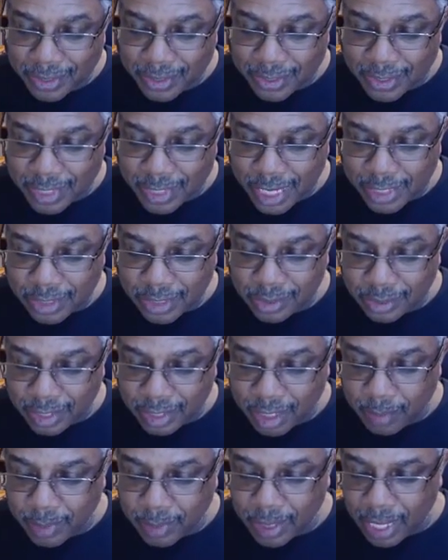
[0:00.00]
Snatch looked
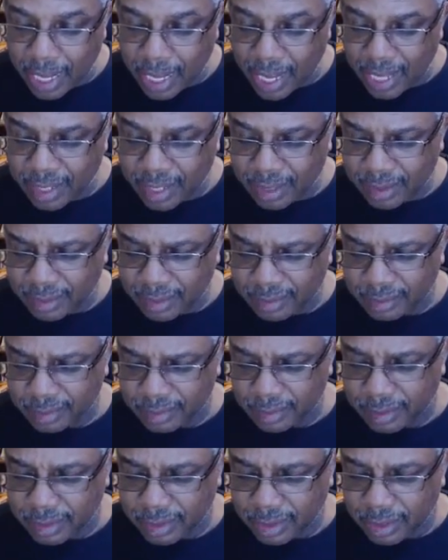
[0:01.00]
at him in the eye.
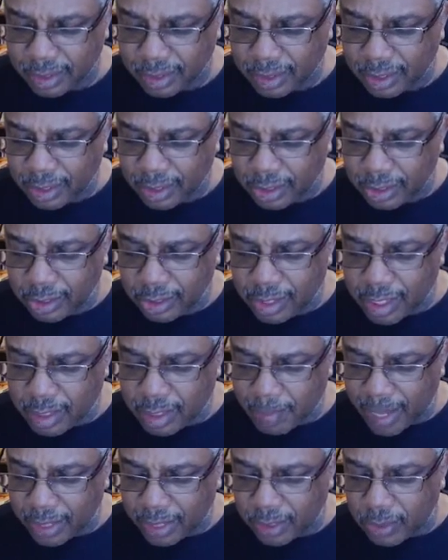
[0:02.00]
You
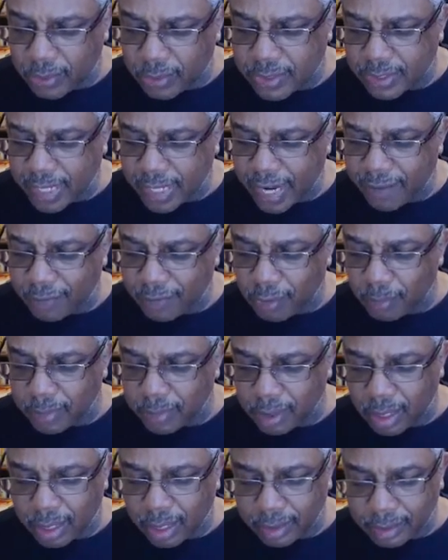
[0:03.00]
ain't about to go saved on
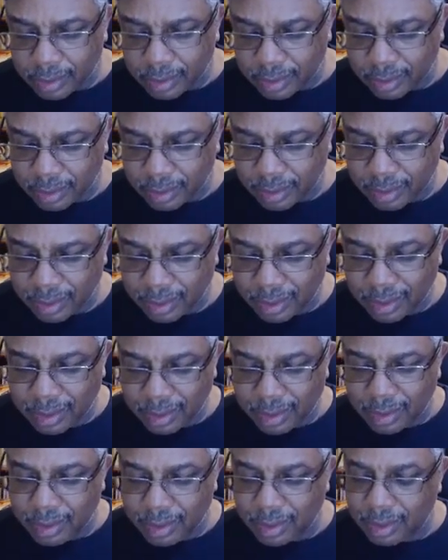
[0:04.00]
me, are you?
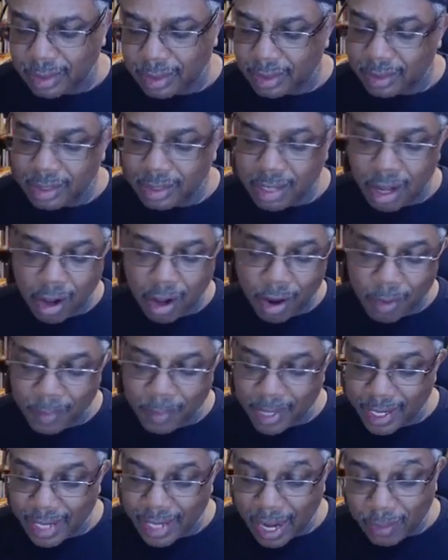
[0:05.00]
No,
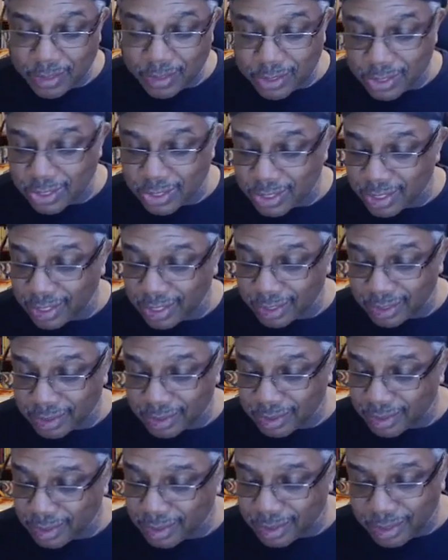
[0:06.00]
man, I was just
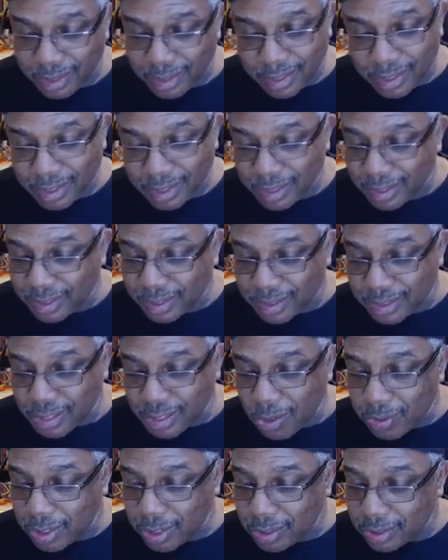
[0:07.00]
thinking.
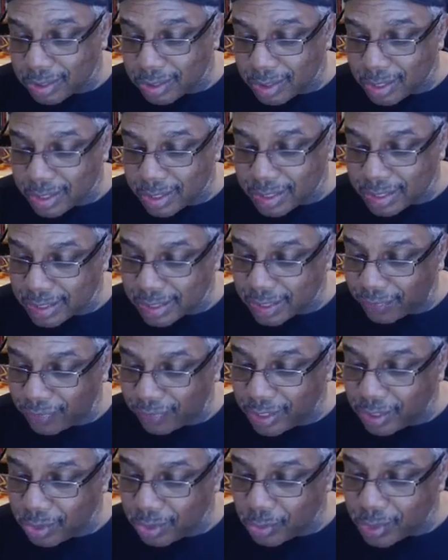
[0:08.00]
Tony looked at us as
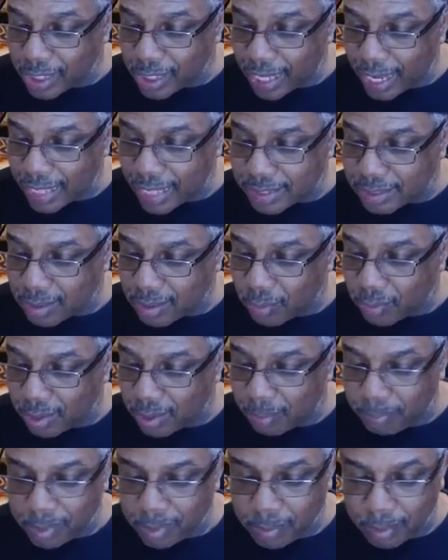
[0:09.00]
if he knew he had
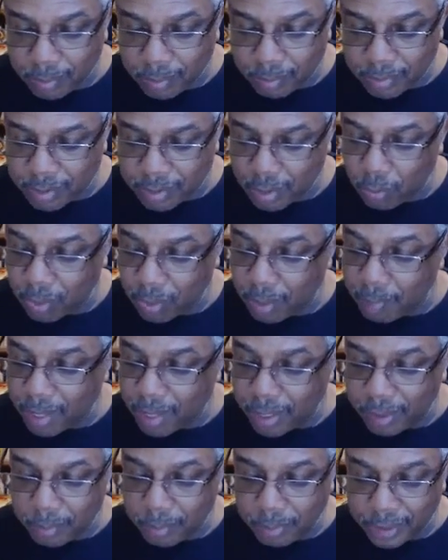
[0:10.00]
somewhere
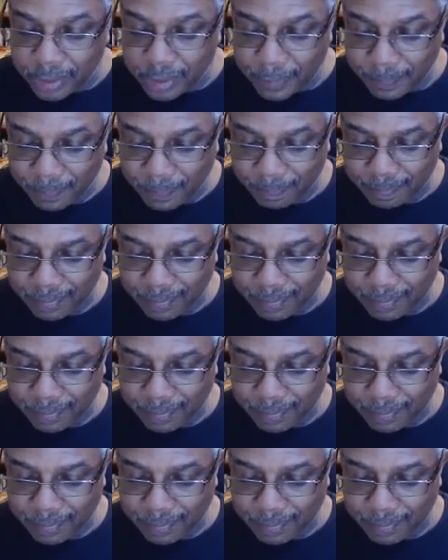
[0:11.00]
better to be.